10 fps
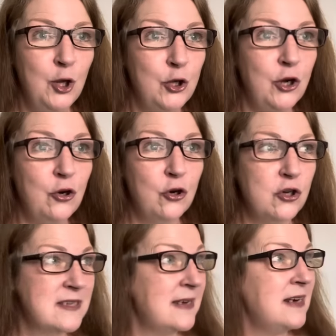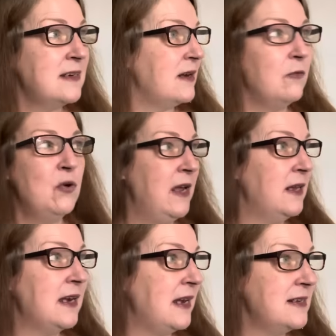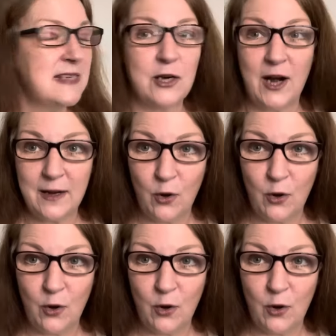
you know, because I did really need to crack